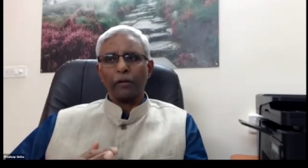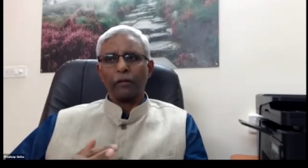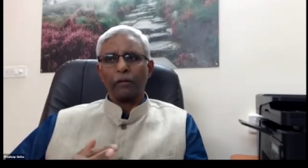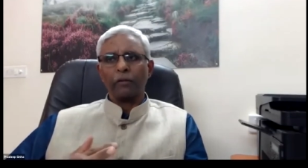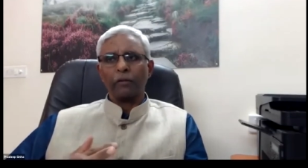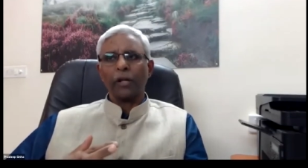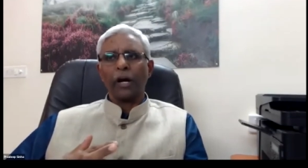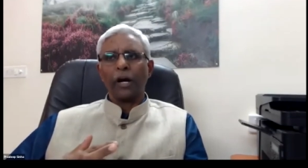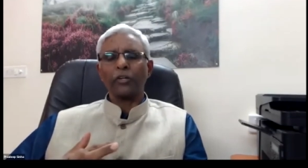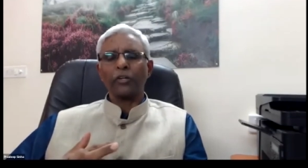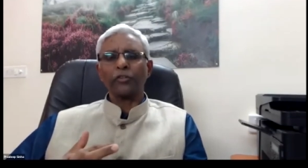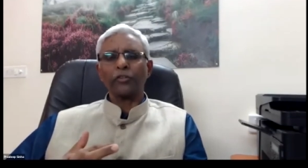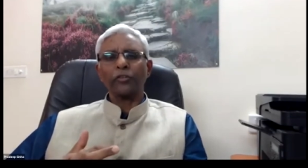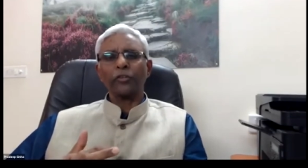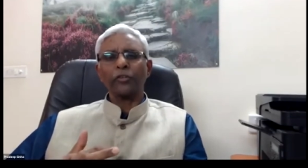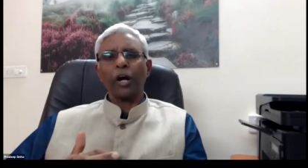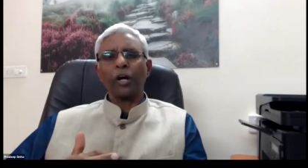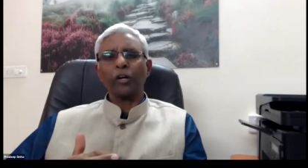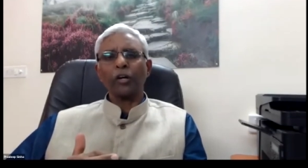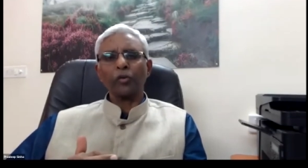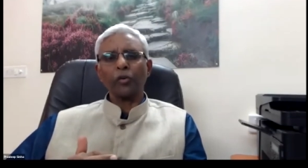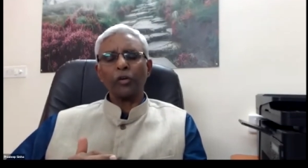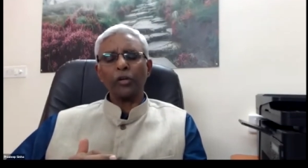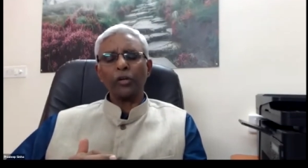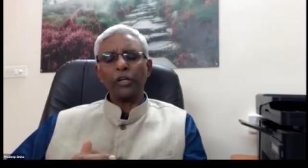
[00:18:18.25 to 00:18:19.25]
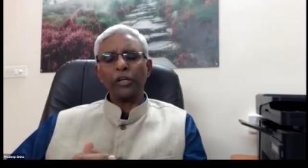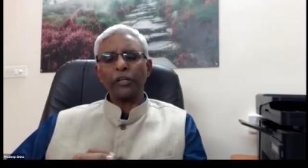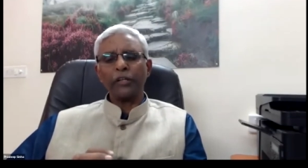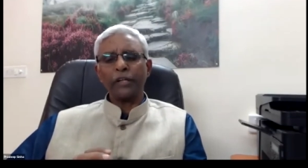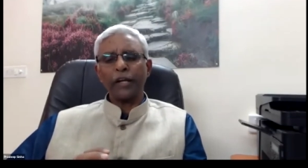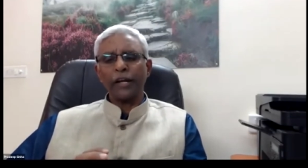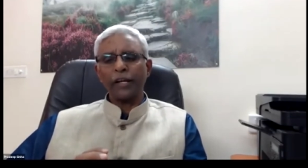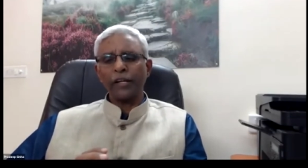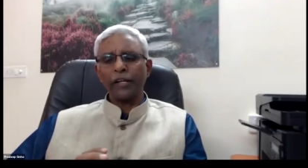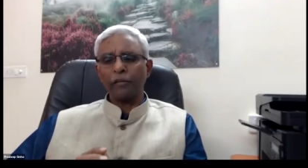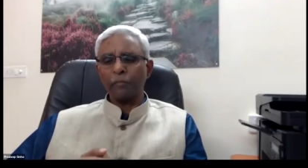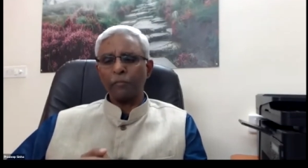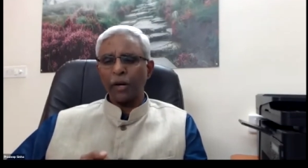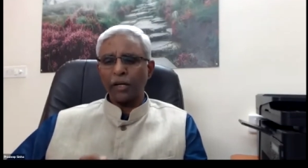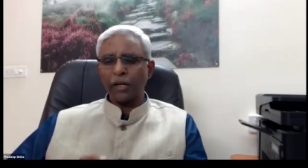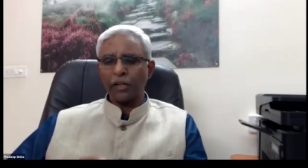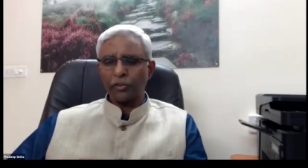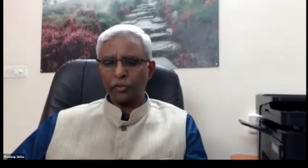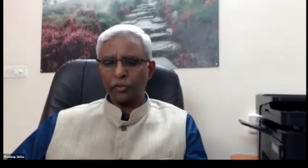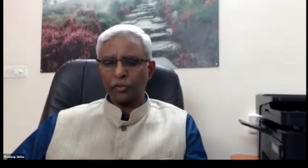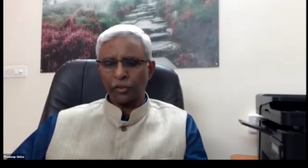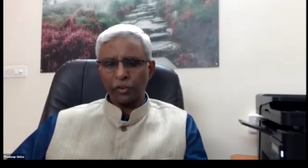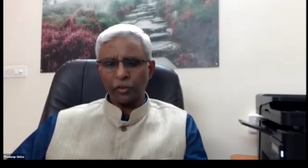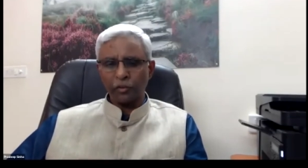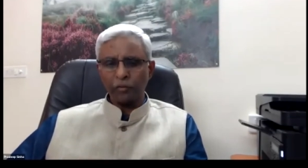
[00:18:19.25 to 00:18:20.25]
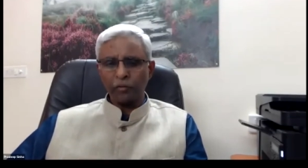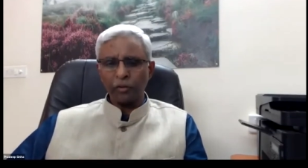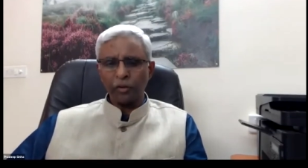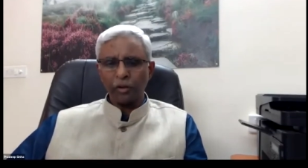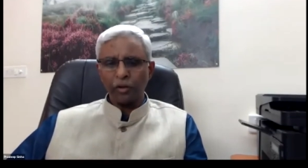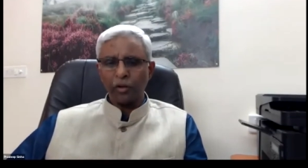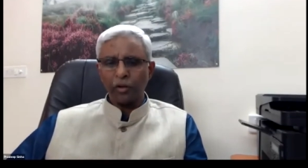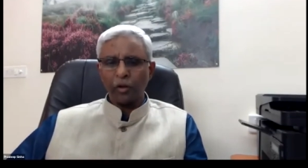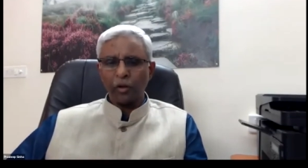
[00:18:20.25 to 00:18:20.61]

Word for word: Now it's not only telemedicine.